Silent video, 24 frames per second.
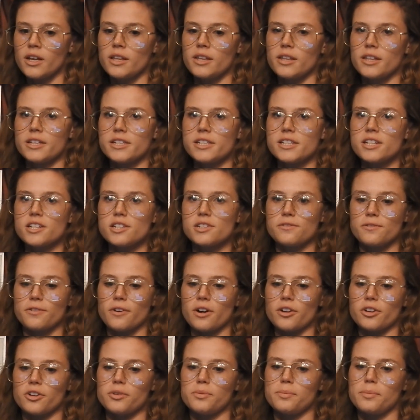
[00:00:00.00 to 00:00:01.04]
this is
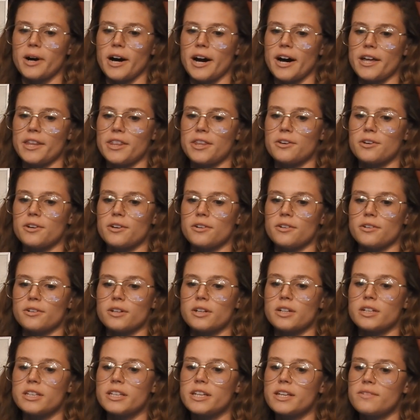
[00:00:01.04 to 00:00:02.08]
followed by the
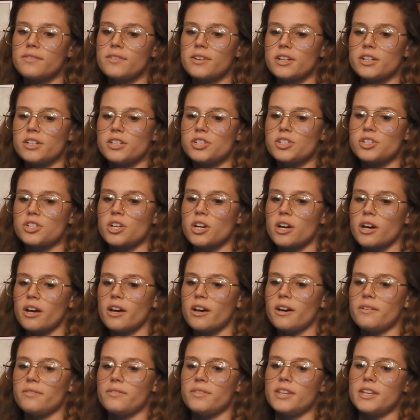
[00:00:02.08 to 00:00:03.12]
cleavage
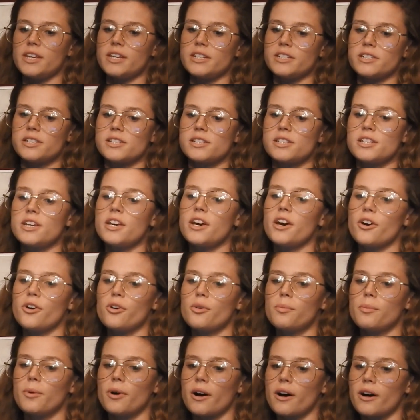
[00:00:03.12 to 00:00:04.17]
of the
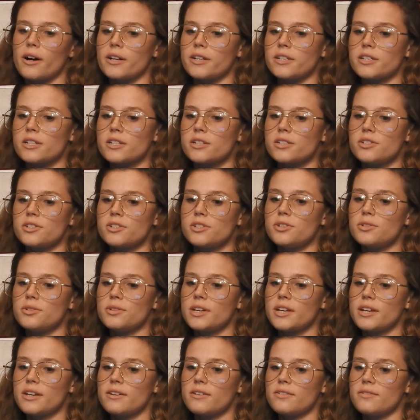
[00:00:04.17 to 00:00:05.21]
CO bond to
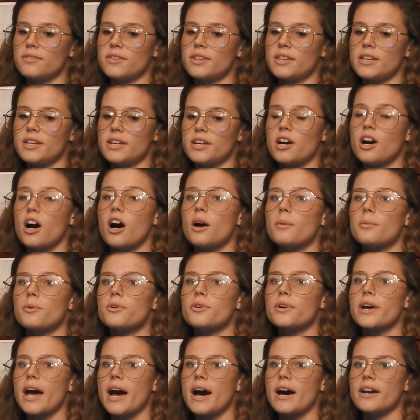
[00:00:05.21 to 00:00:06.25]
give the
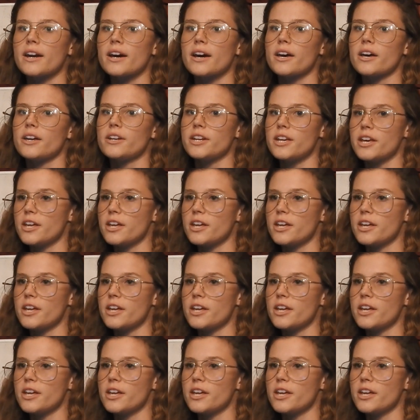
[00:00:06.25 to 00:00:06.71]
carbocation